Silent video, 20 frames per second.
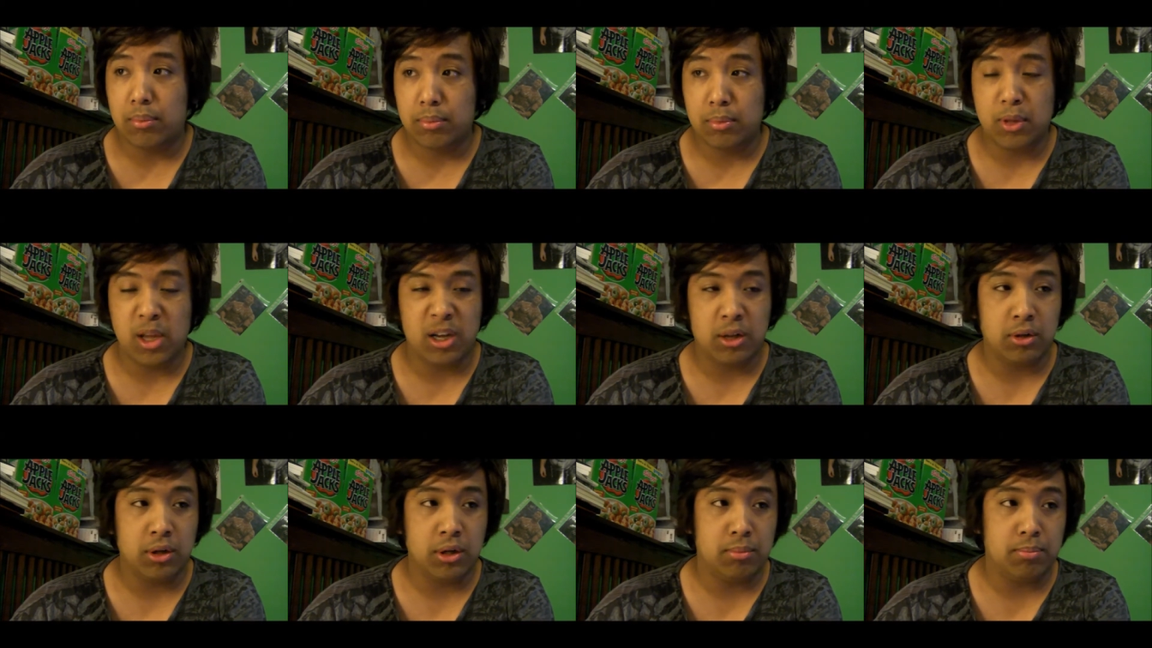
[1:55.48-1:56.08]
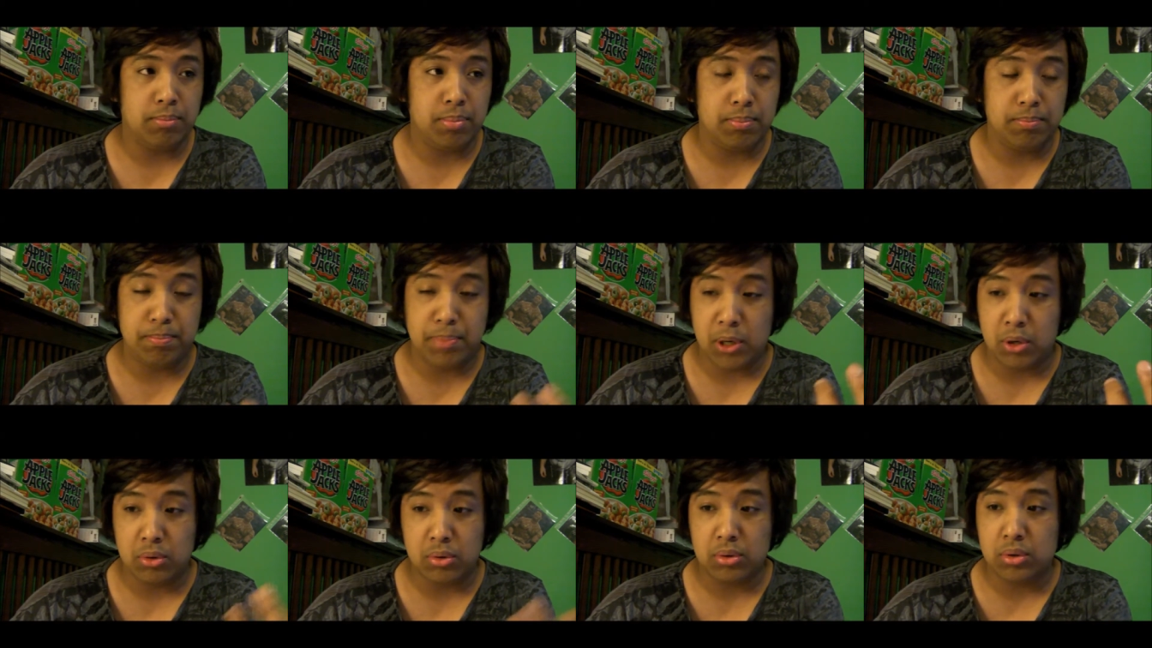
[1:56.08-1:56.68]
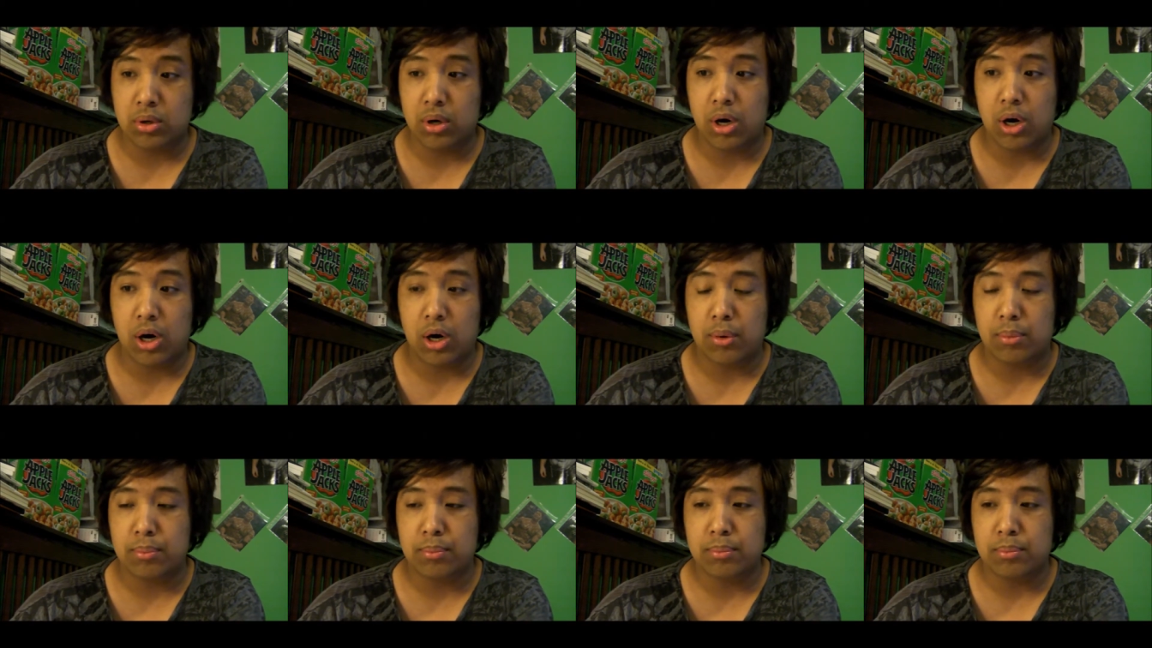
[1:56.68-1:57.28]
thickly built.
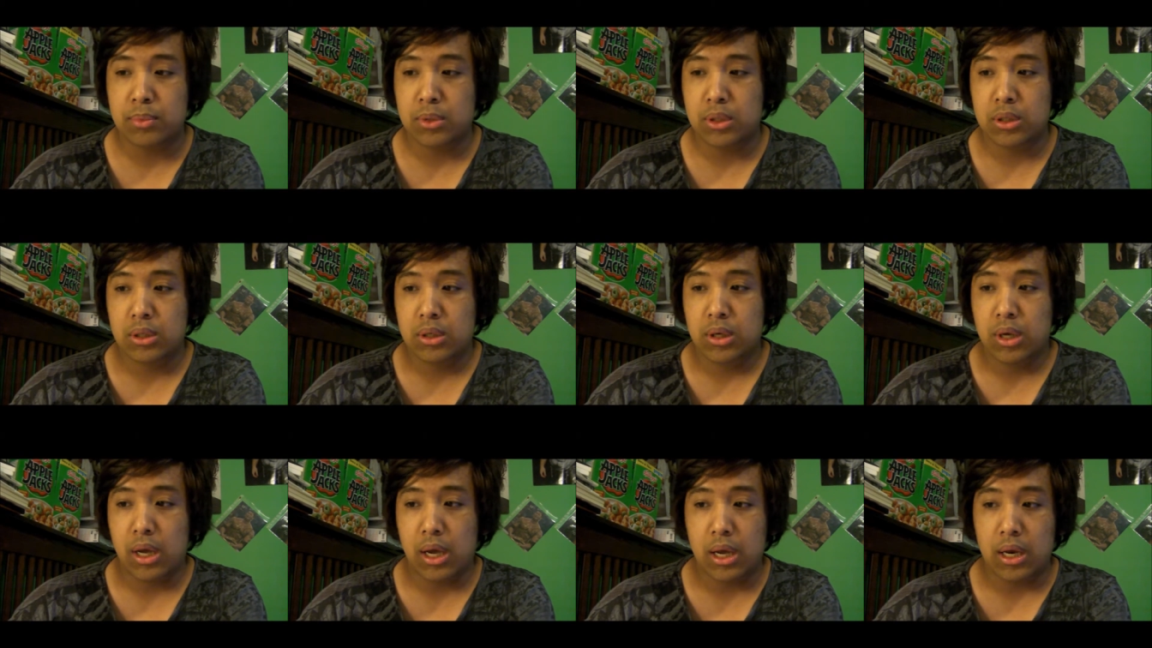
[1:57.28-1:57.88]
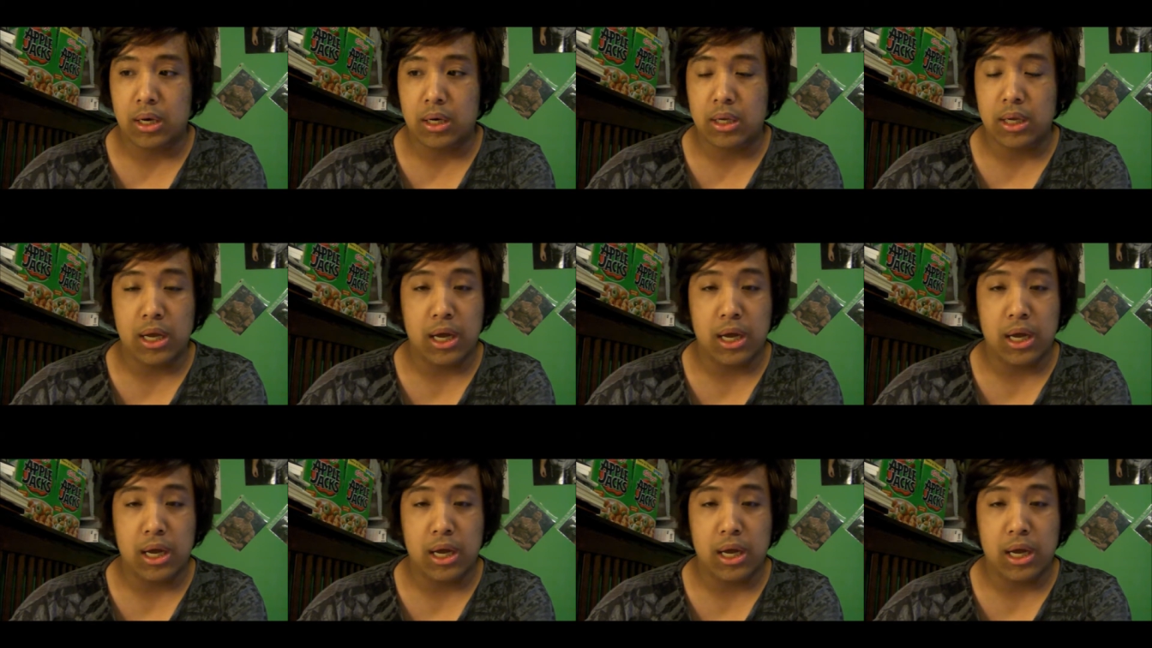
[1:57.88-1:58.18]
And he